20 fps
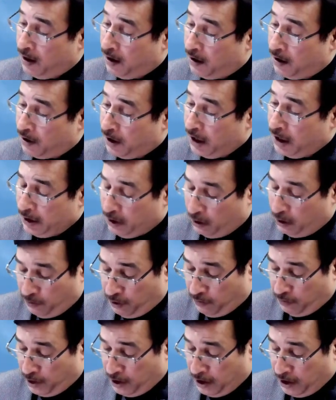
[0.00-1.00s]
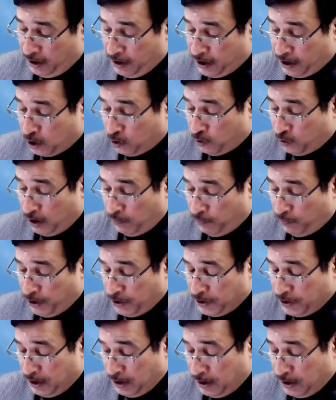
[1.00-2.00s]
Rate of dividend is
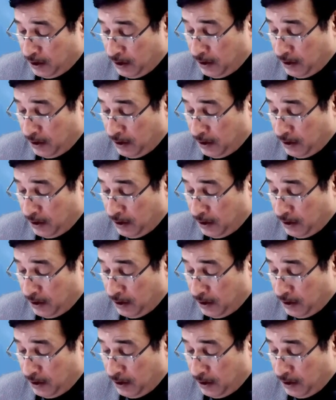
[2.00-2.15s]
12%.